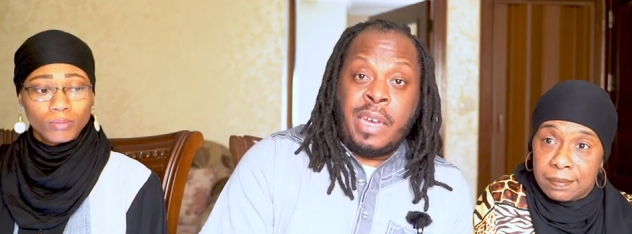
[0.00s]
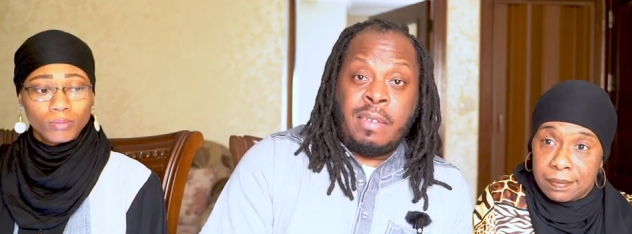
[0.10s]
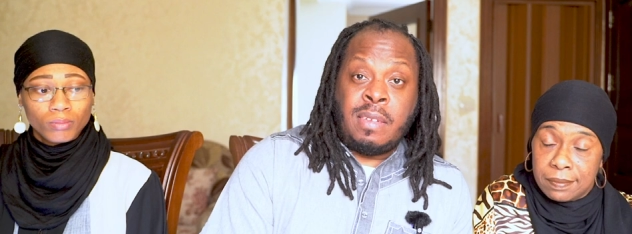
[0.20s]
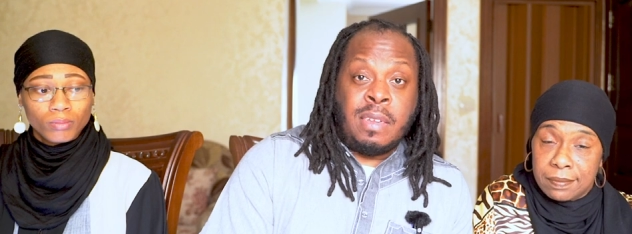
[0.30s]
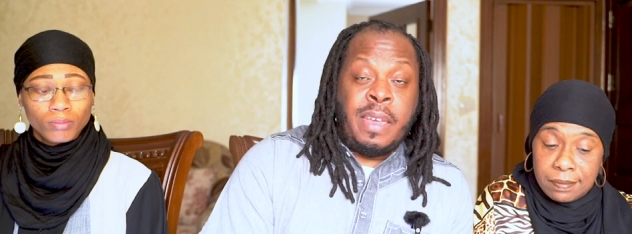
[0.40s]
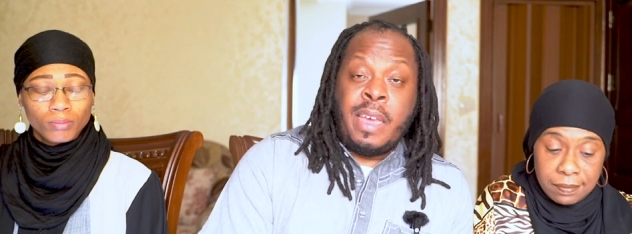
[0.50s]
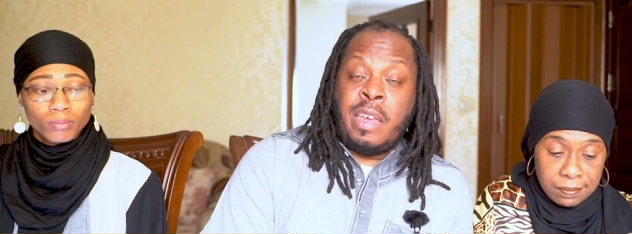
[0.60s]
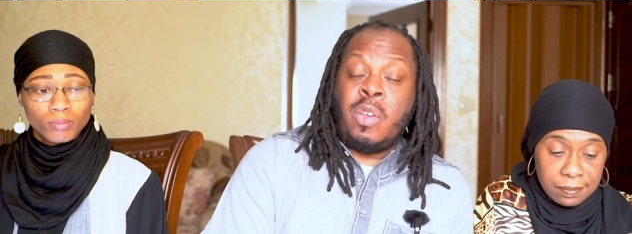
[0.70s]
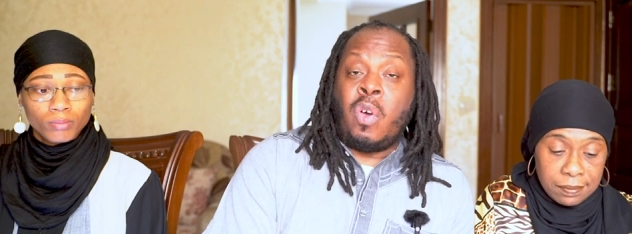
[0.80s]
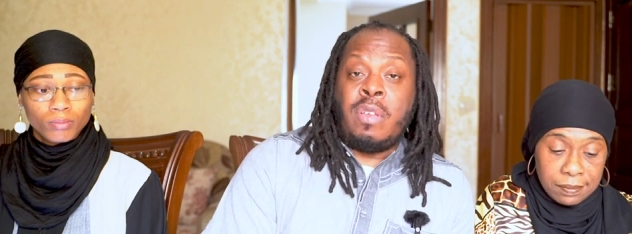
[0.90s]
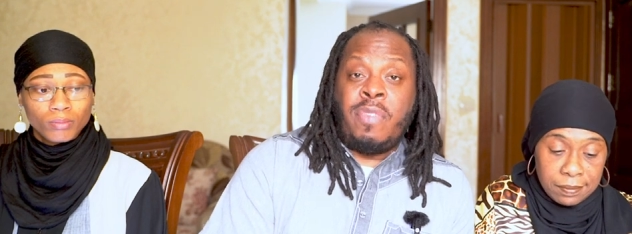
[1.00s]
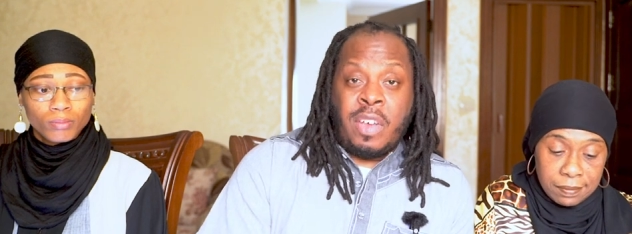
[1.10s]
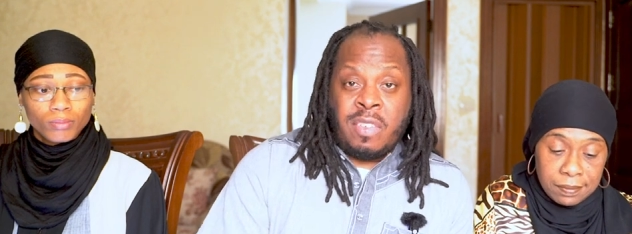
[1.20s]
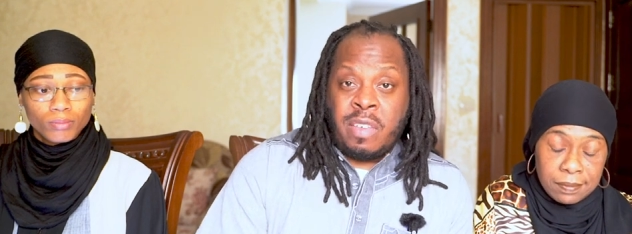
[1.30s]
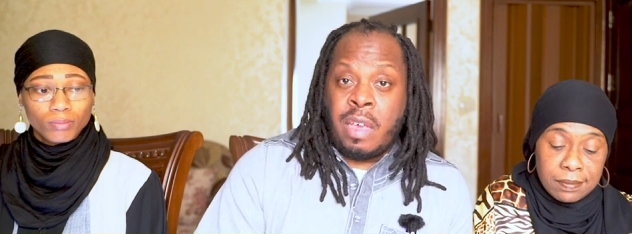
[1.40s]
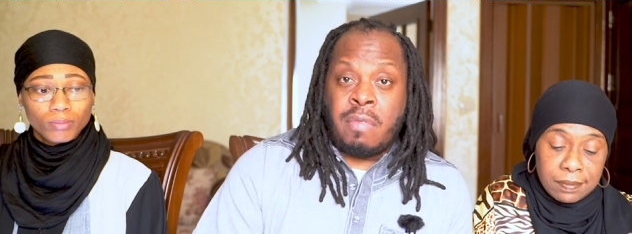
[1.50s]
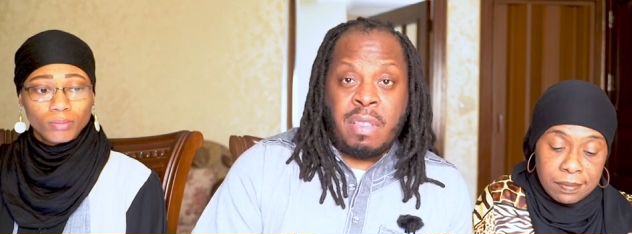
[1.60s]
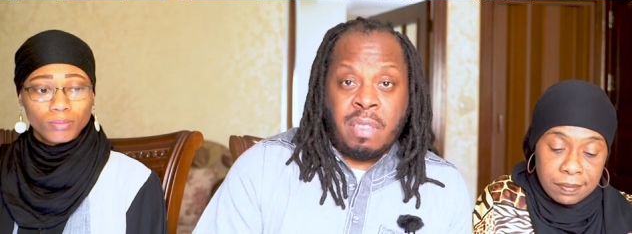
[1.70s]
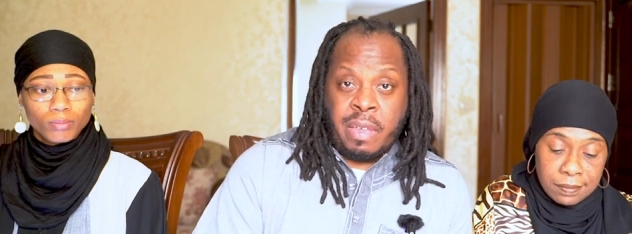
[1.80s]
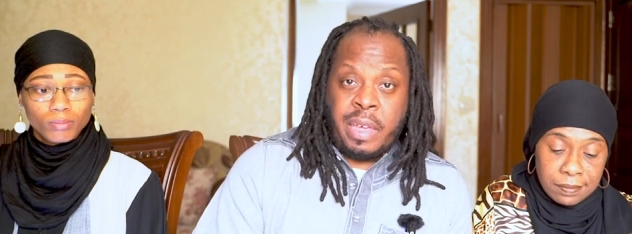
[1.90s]
Speaker 1: us and taken all of our
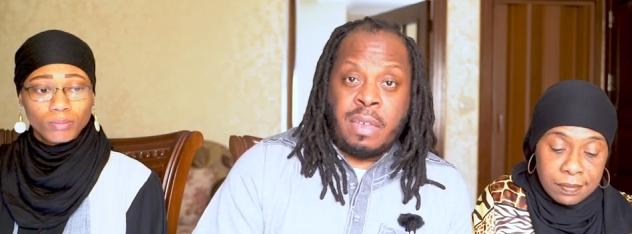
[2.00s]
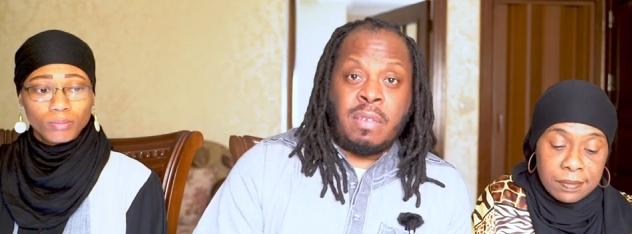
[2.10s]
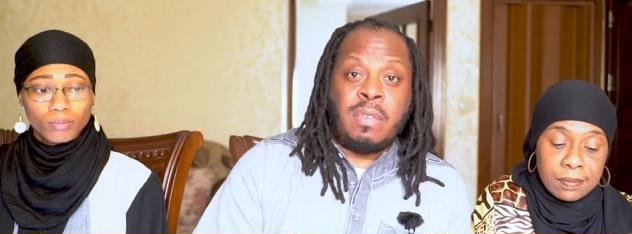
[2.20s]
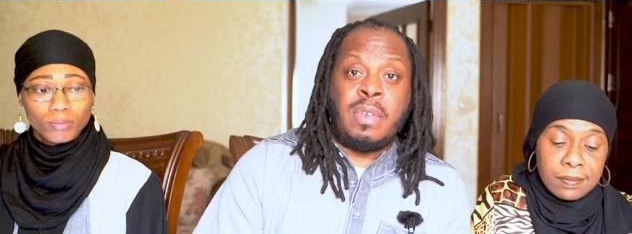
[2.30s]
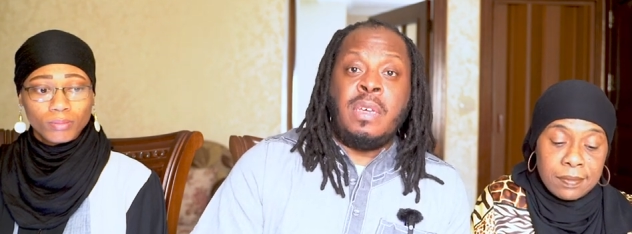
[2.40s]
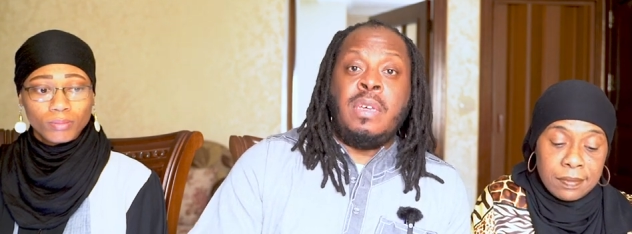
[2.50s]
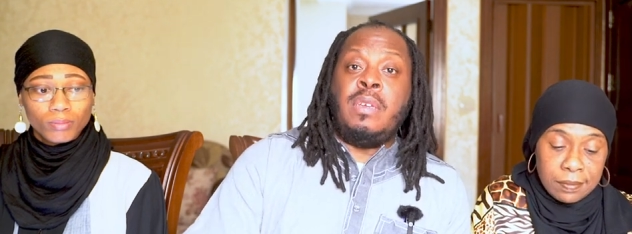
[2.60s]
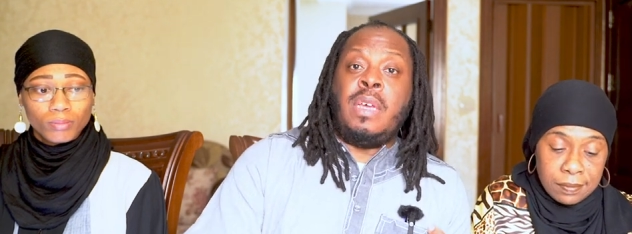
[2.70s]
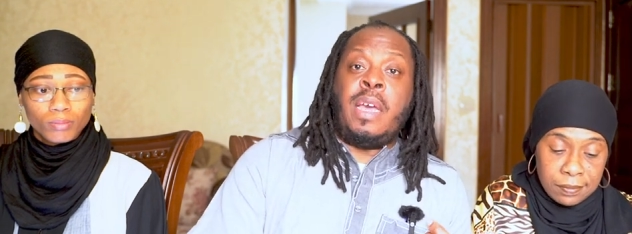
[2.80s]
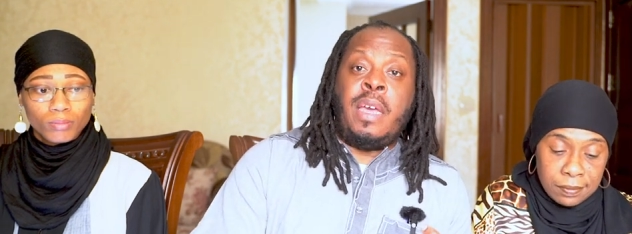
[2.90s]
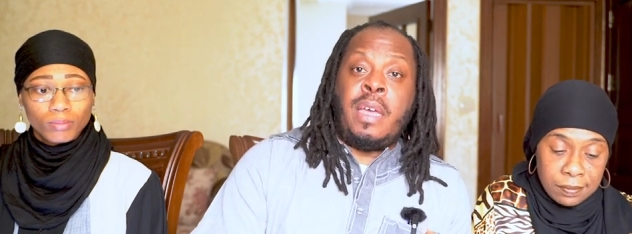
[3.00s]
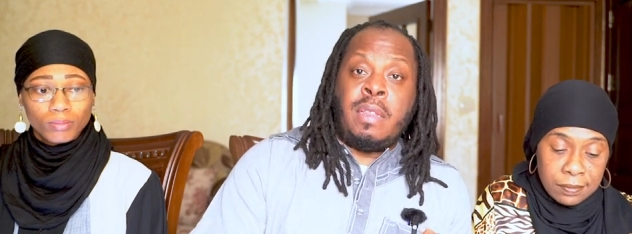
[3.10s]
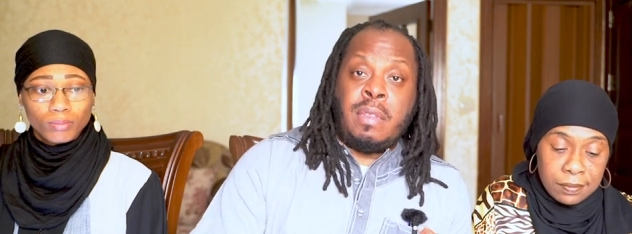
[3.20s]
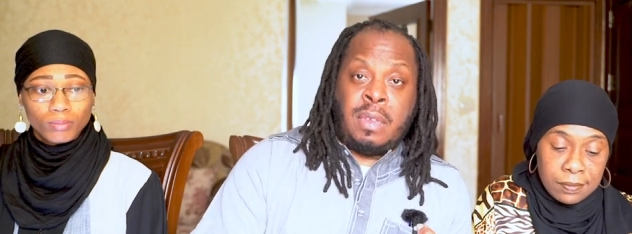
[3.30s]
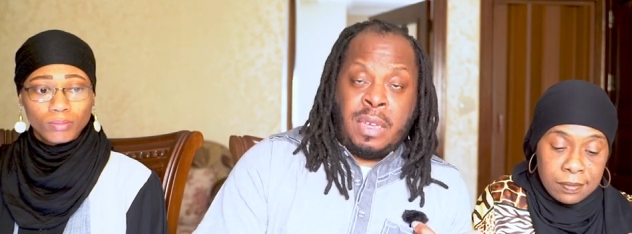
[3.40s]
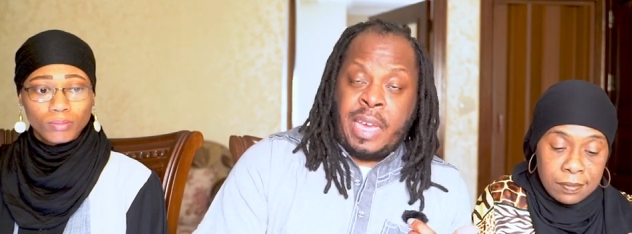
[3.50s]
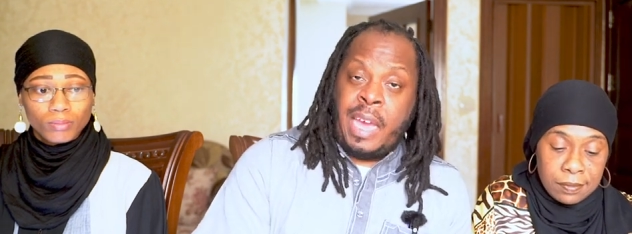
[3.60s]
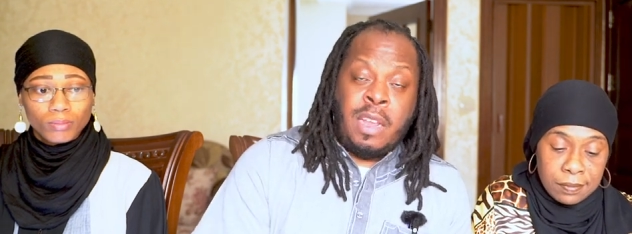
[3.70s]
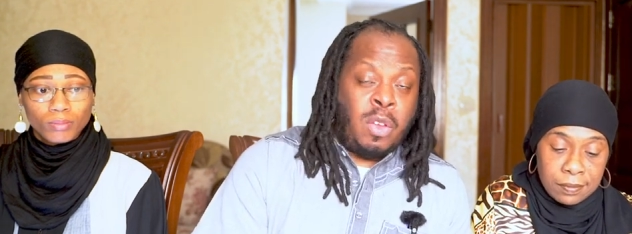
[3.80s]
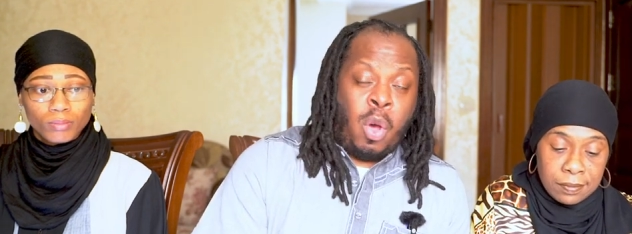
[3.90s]
sacred things, and
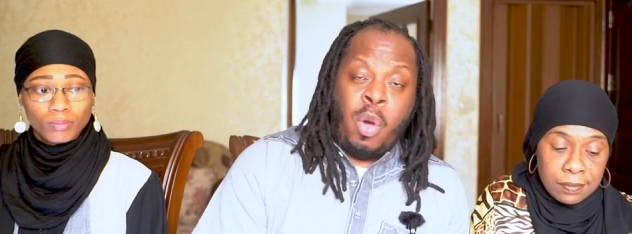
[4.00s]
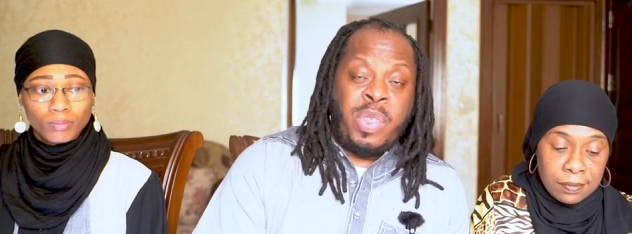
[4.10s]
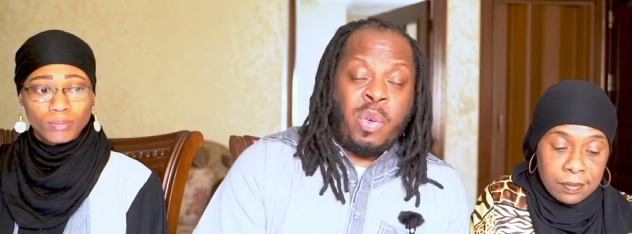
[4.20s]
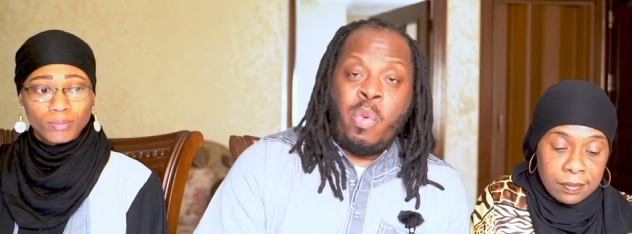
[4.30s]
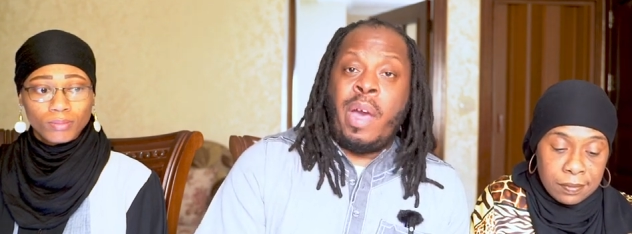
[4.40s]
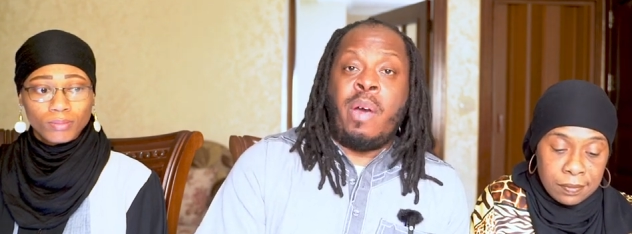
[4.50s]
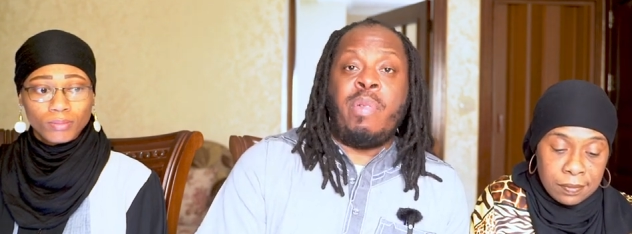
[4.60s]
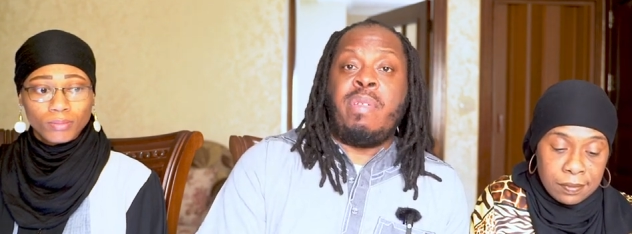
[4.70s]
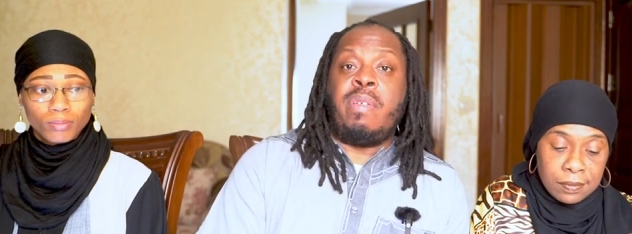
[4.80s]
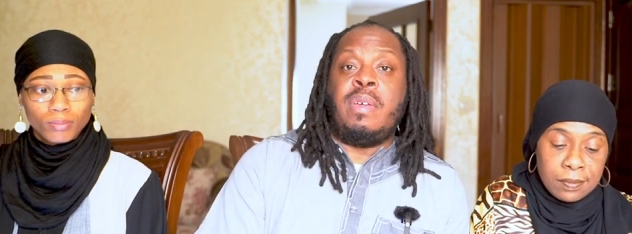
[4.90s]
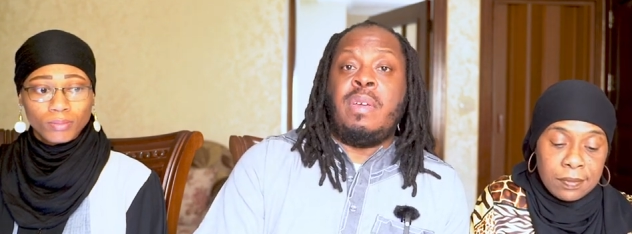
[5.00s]
gained all the wealth